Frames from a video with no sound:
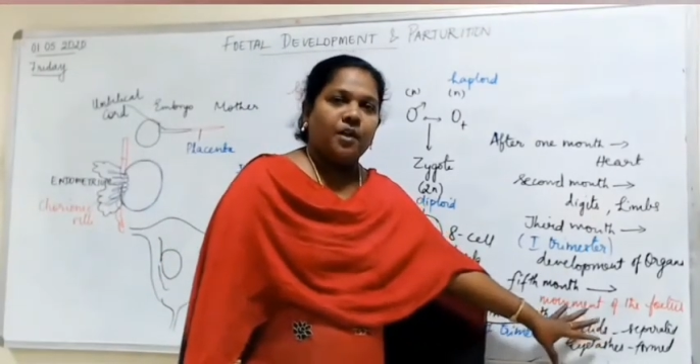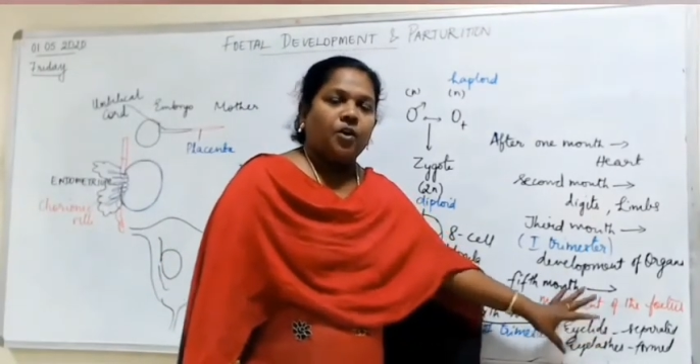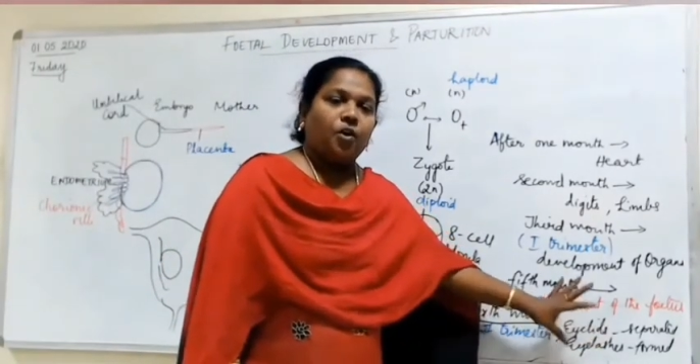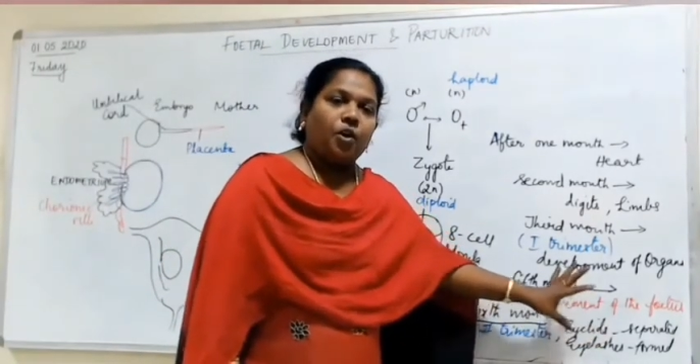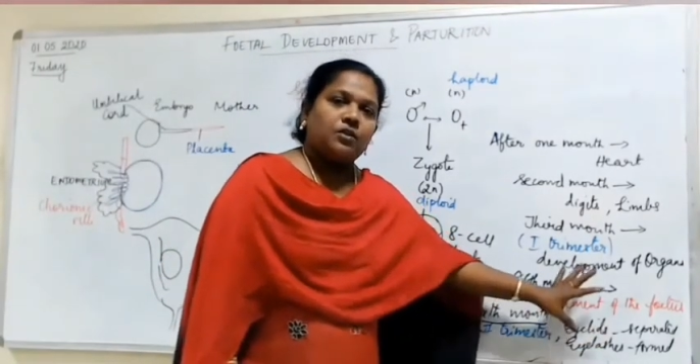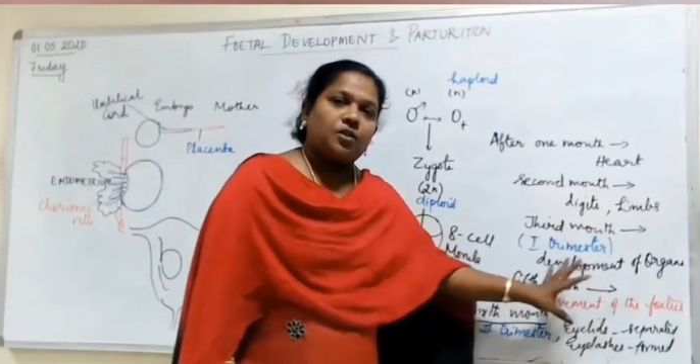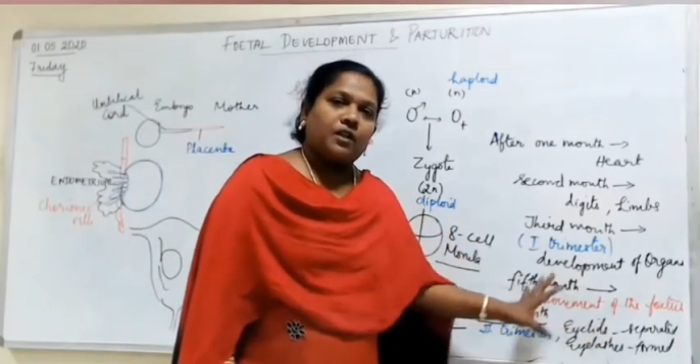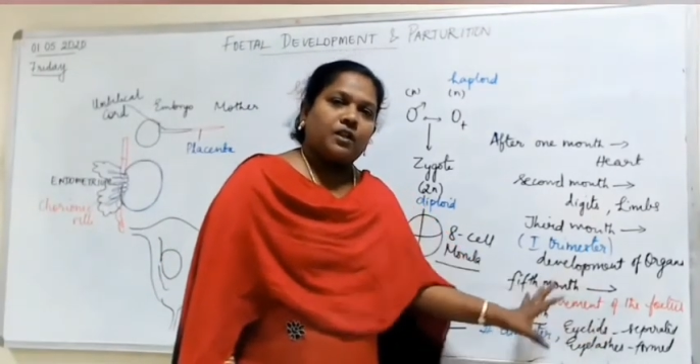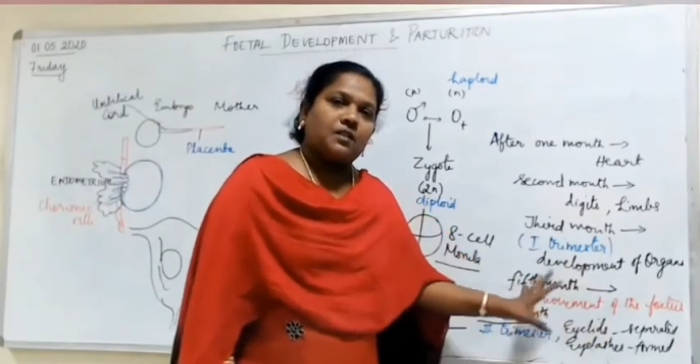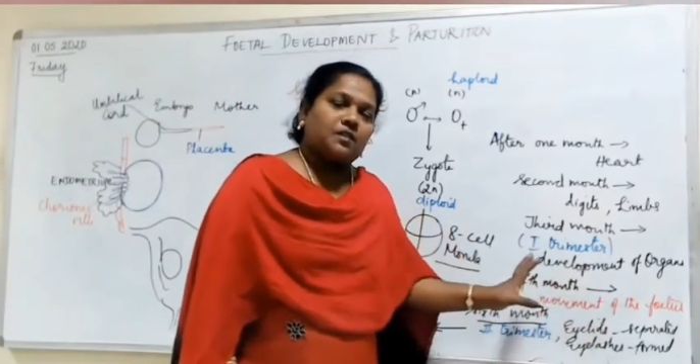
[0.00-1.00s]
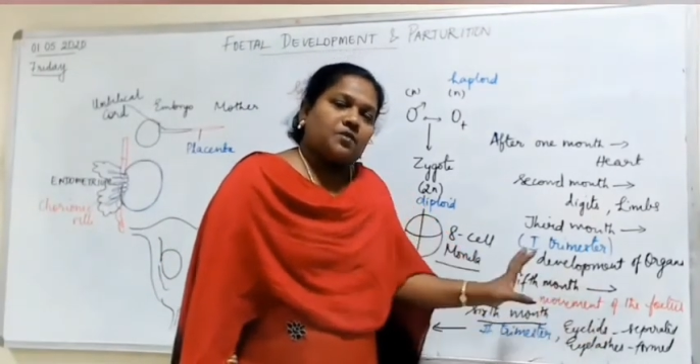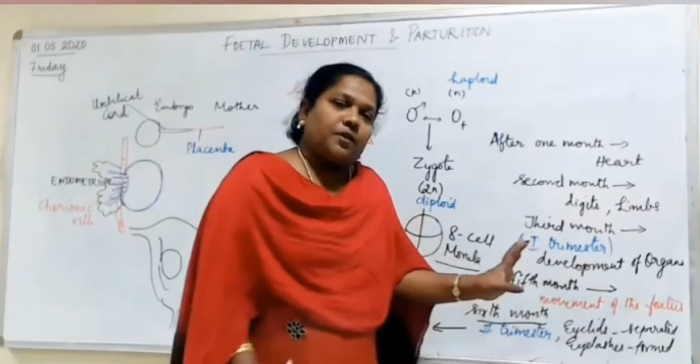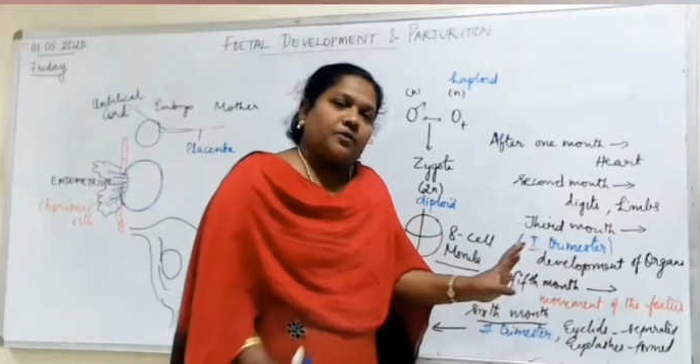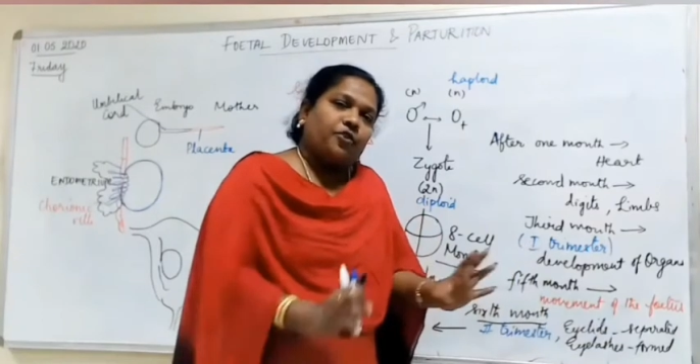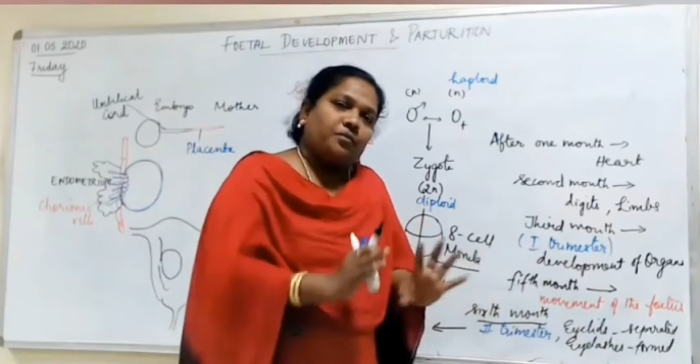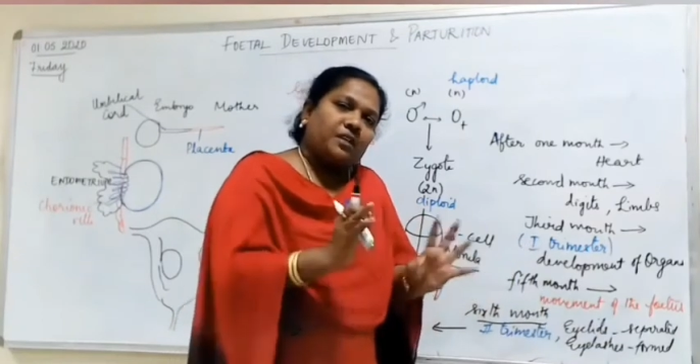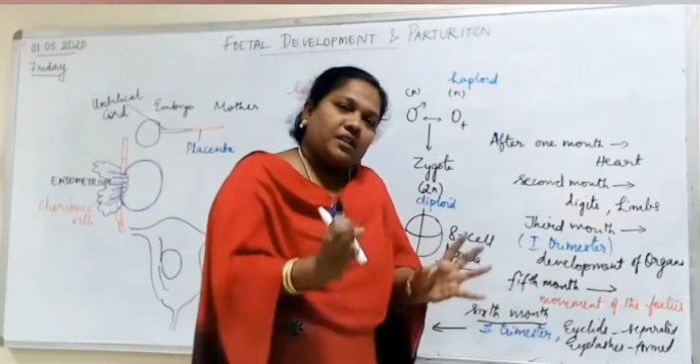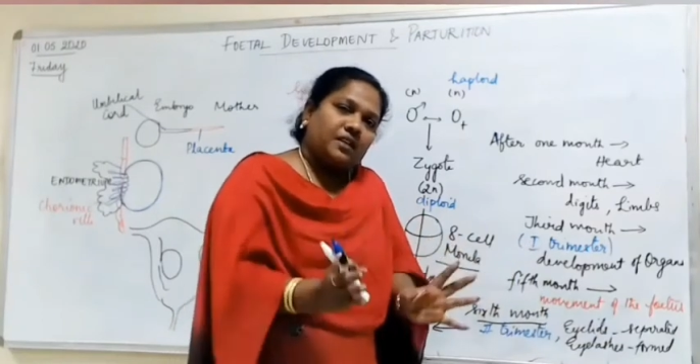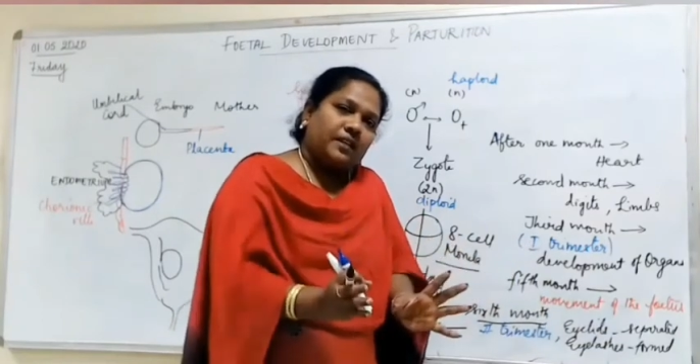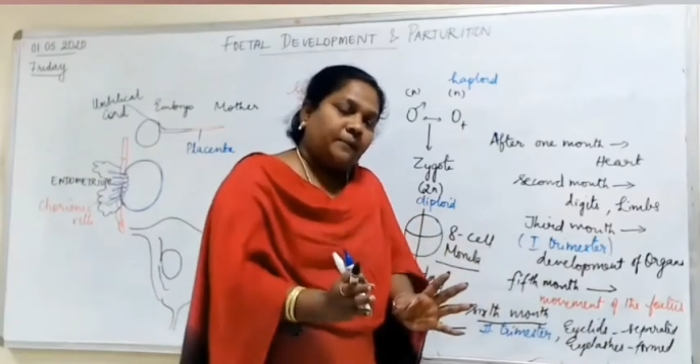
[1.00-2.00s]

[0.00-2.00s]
all those organ systems will be formed clearly.